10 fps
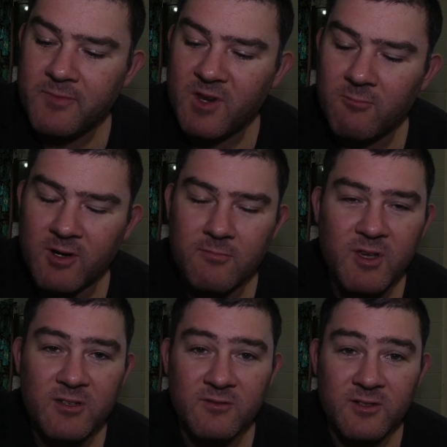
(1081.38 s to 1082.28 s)
one of the
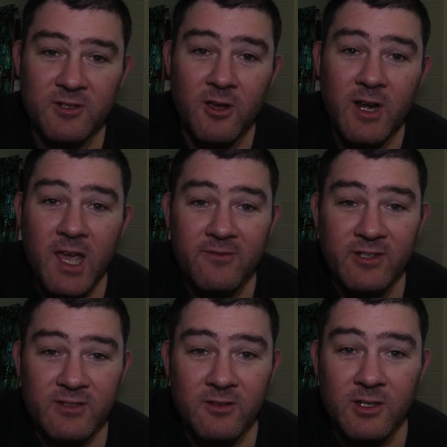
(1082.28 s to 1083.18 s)
manuals I don't have
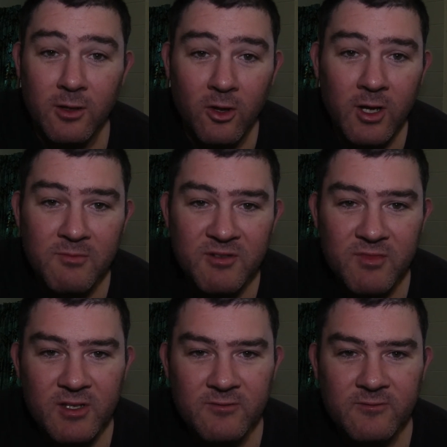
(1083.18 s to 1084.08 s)
is like Lyman
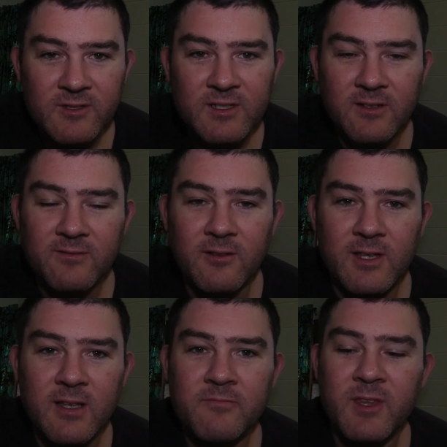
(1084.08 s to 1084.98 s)
manuals, stuff like
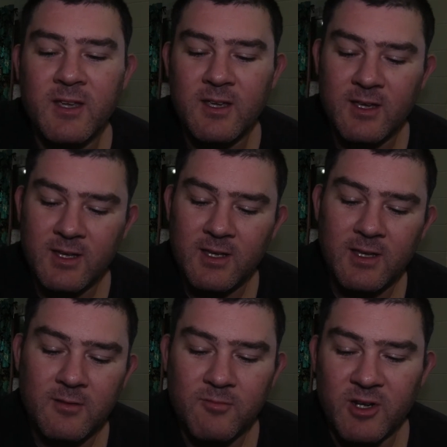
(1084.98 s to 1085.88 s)
that.
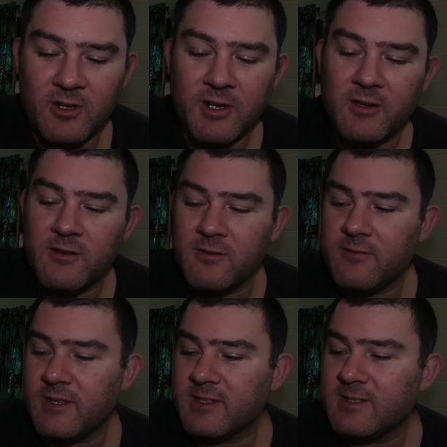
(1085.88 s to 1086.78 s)
But I know
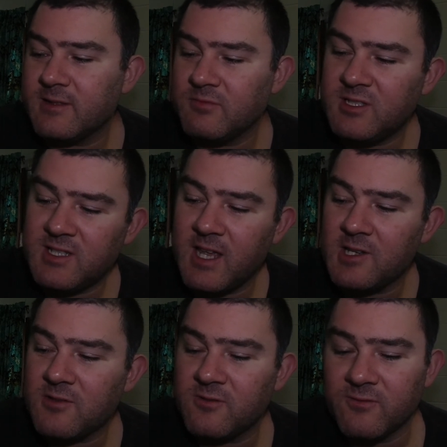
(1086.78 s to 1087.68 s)
there's
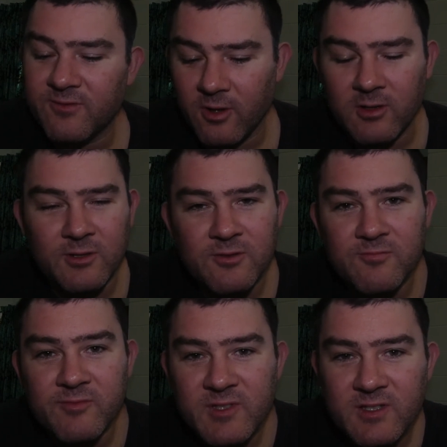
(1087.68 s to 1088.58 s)
substantial
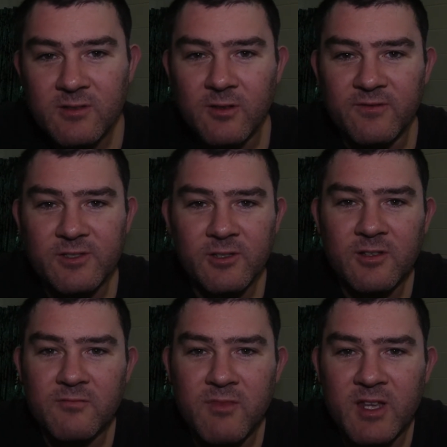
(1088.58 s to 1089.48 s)
volumes of
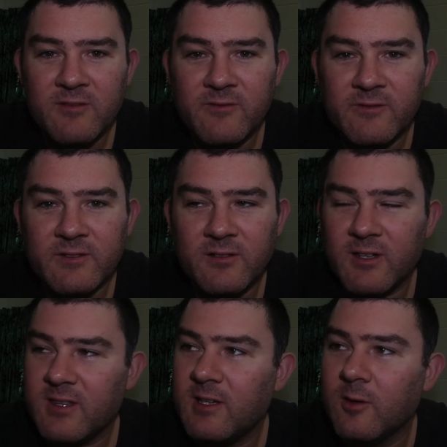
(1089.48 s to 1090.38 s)
certain manuals.
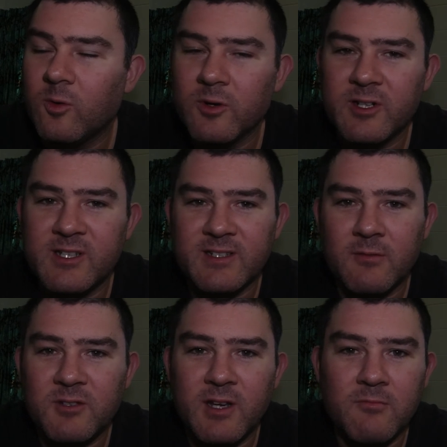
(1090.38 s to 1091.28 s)
Like I think Hornady's
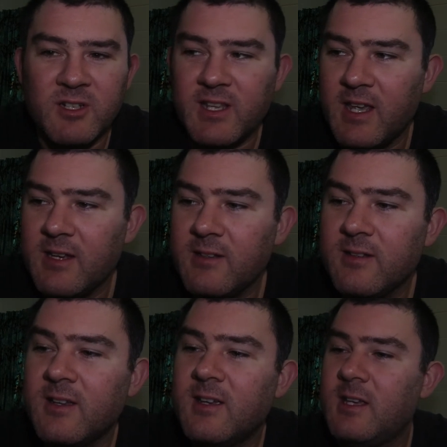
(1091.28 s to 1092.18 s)
up to number 10.
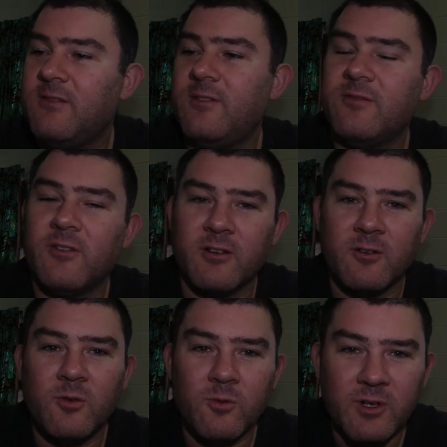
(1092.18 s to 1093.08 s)
If you've got a
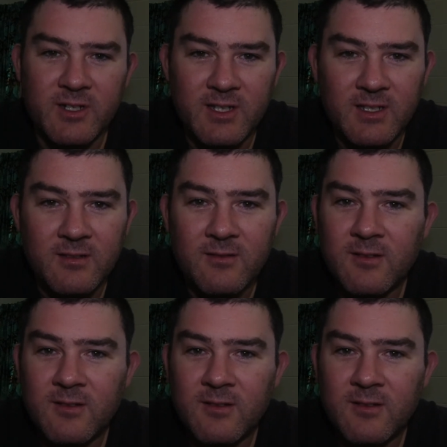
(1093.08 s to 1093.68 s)
Hornady